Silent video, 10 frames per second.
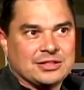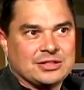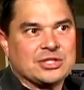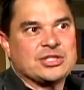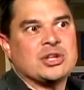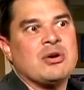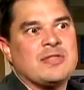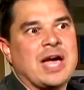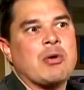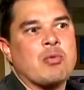to show
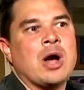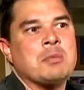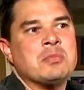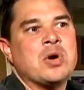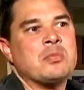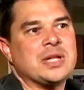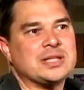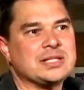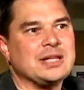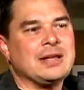that one
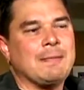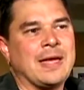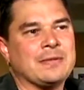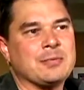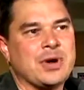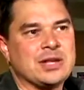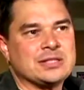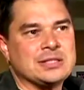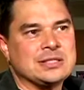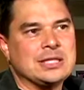moment that the
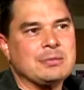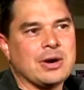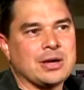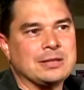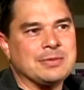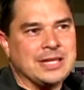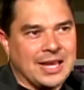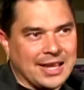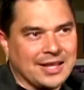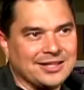Boston Tea Party began.